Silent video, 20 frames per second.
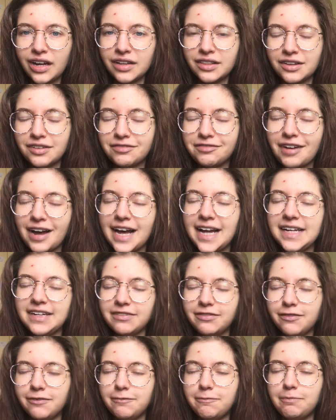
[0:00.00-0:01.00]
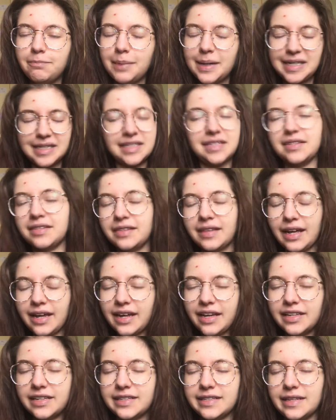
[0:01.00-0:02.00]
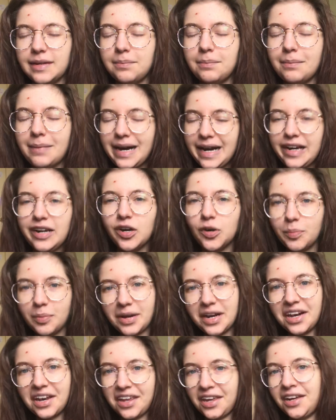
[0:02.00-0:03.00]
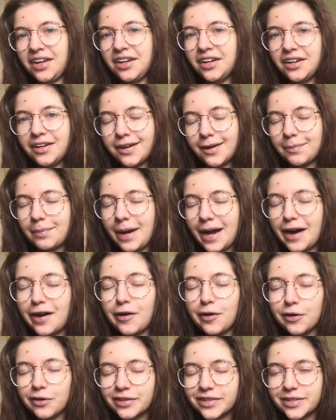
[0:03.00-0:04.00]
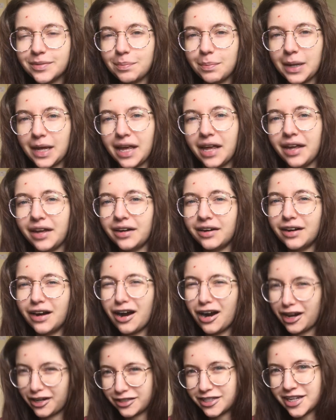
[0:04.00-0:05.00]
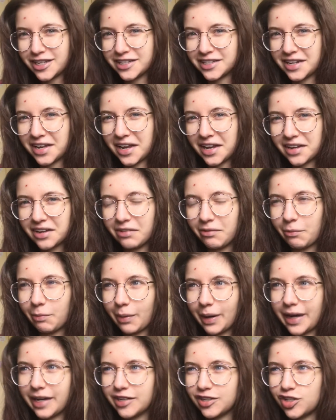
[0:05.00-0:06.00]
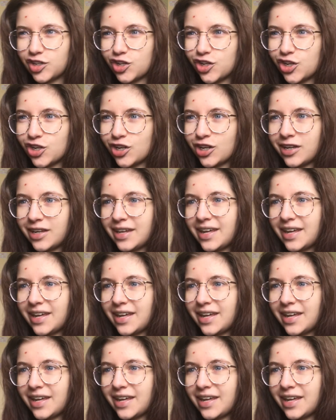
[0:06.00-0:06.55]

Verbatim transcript: the five best things, in my opinion, about being autistic, which